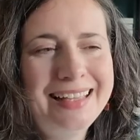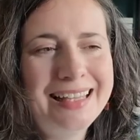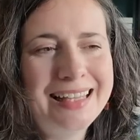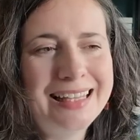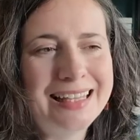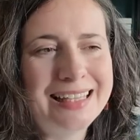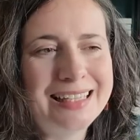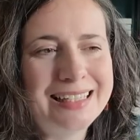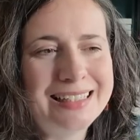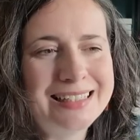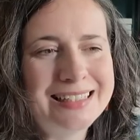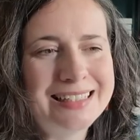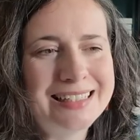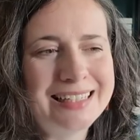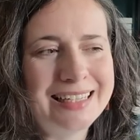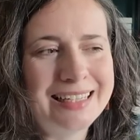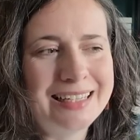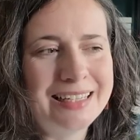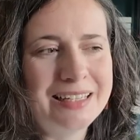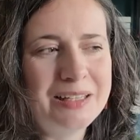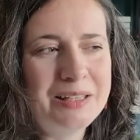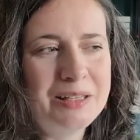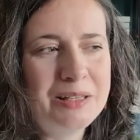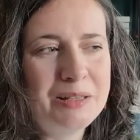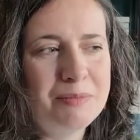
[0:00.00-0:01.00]
that
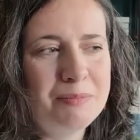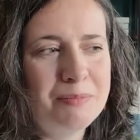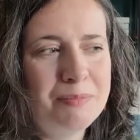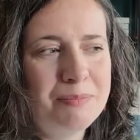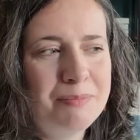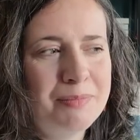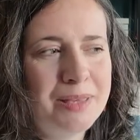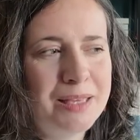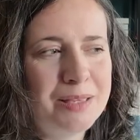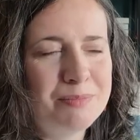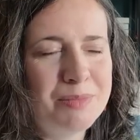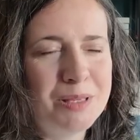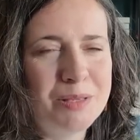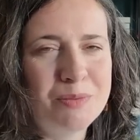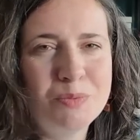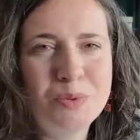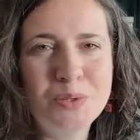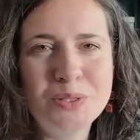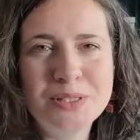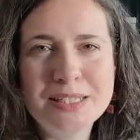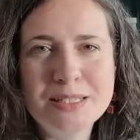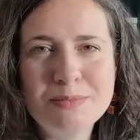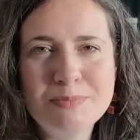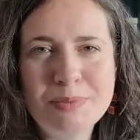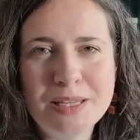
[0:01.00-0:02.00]
make me
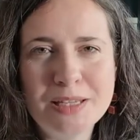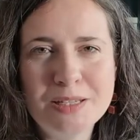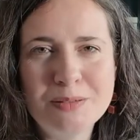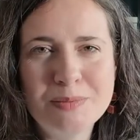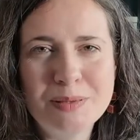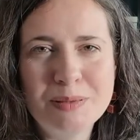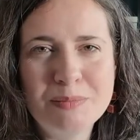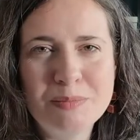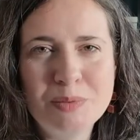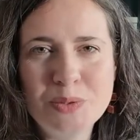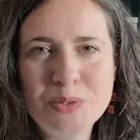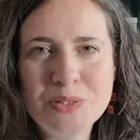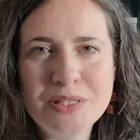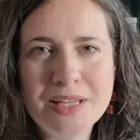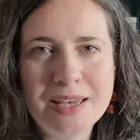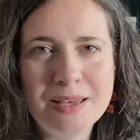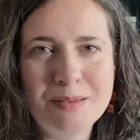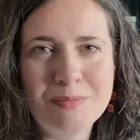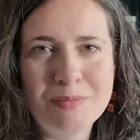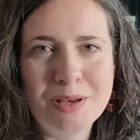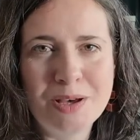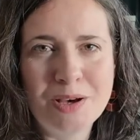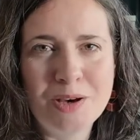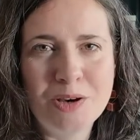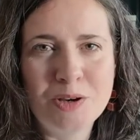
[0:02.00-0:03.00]
want to spend a bit more
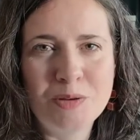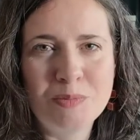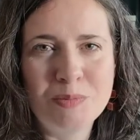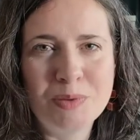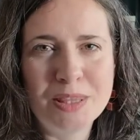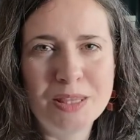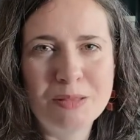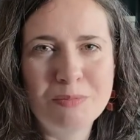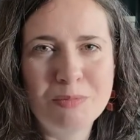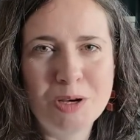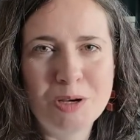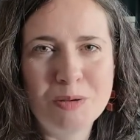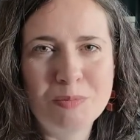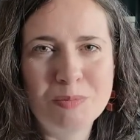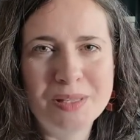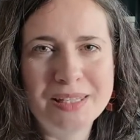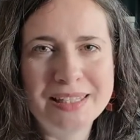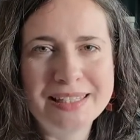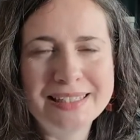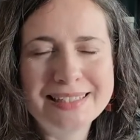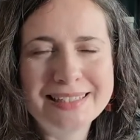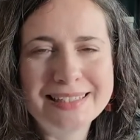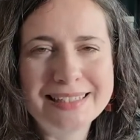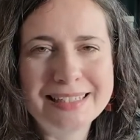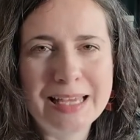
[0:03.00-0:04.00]
time at home at the
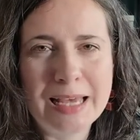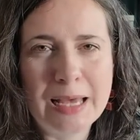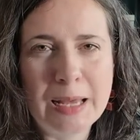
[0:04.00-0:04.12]
moment.